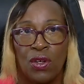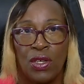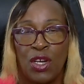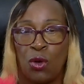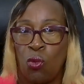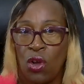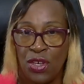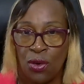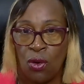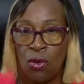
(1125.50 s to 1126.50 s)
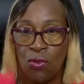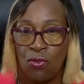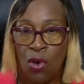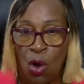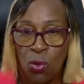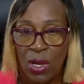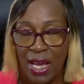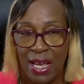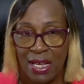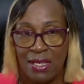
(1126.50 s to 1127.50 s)
you know, what your role
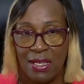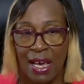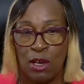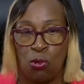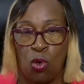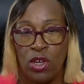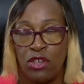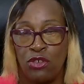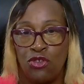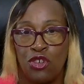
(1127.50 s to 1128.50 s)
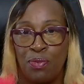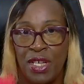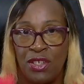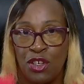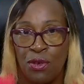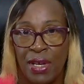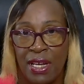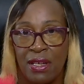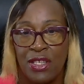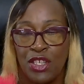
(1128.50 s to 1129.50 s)
is and what you should be
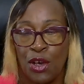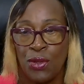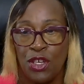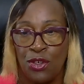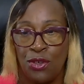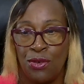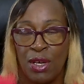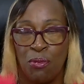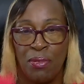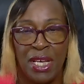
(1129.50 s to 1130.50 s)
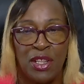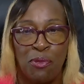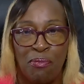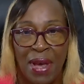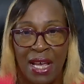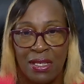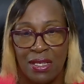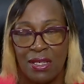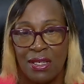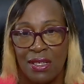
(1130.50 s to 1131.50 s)
doing, so that you can be the
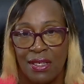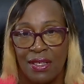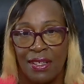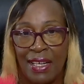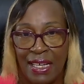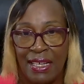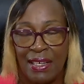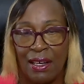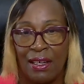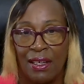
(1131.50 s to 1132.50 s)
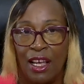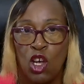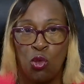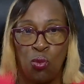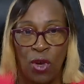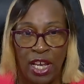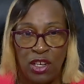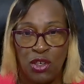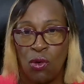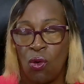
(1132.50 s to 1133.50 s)
best leader in
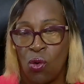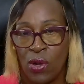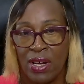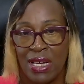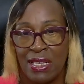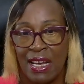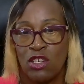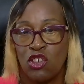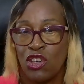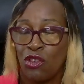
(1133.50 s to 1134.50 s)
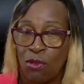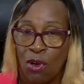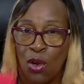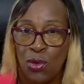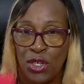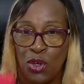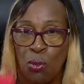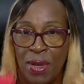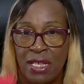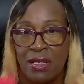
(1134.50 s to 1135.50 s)
your organization and grow your
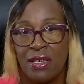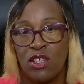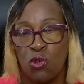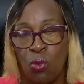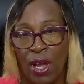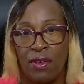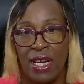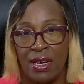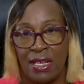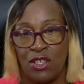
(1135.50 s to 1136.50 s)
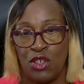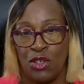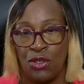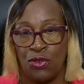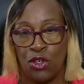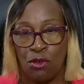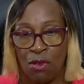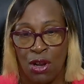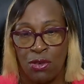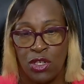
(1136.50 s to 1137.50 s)
business to where it needs to, to
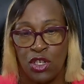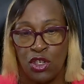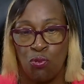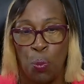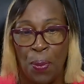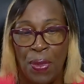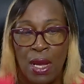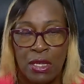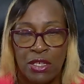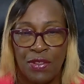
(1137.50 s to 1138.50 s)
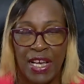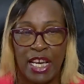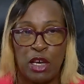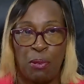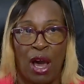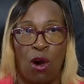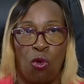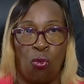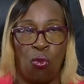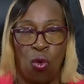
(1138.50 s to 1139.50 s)
grow to. So think
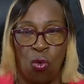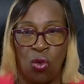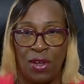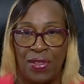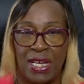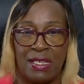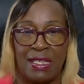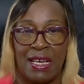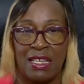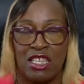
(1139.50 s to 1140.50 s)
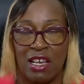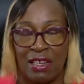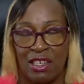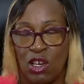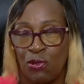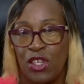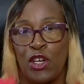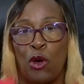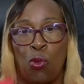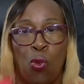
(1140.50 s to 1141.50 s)
about all of these things. I'd love to know